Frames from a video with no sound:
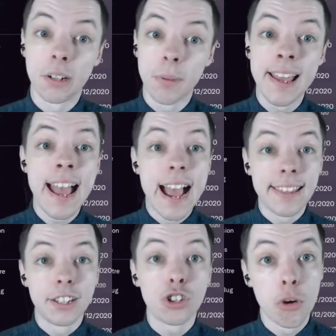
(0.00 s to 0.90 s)
and then you'll
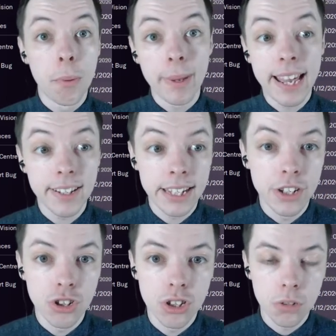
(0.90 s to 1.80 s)
come up against each other.
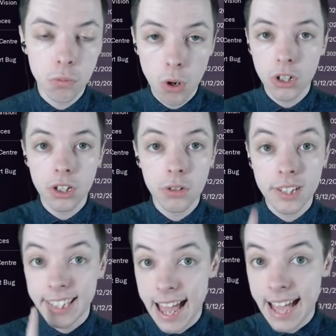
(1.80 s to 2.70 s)
So what I'm going to do
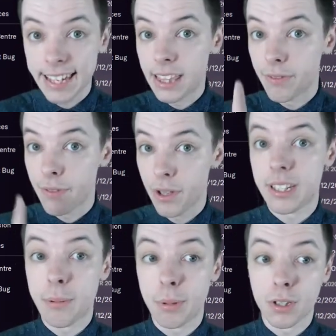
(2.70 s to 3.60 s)
today in the first
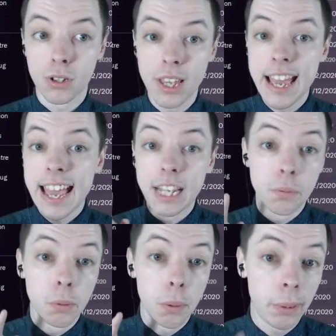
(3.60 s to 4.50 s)
episode is we will
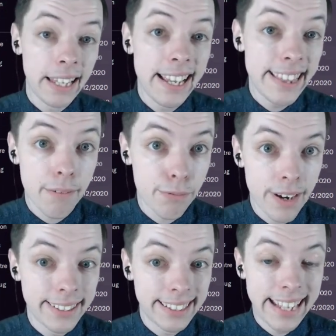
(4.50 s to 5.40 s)
play that
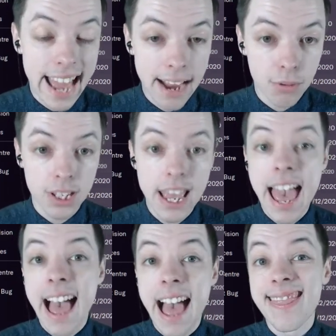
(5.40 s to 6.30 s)
friendly out,
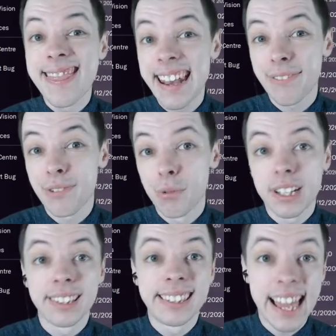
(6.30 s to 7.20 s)
and then afterwards I'll
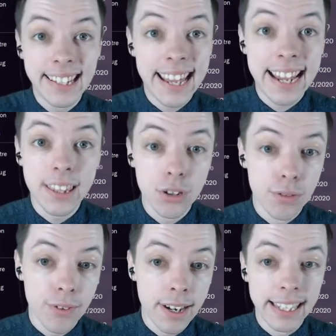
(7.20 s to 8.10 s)
delegate the other
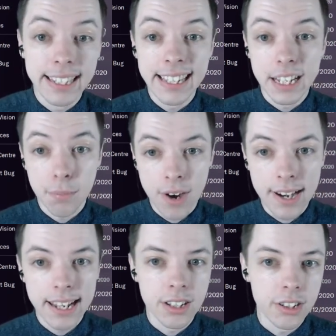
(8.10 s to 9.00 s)
friendlies against Barandes and
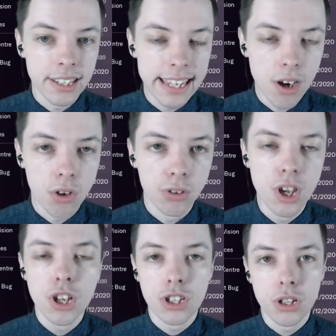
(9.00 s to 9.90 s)
Skihon
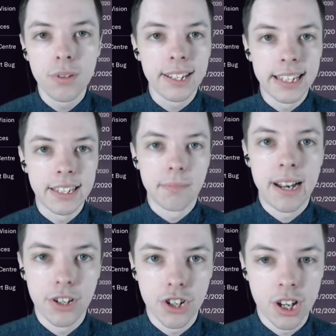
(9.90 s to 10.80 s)
to the assistant
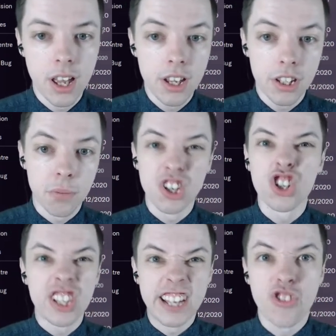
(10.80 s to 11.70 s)
manager, so we can just get
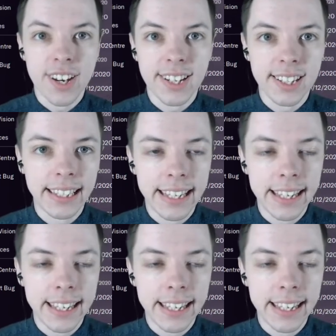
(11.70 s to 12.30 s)
straight to the league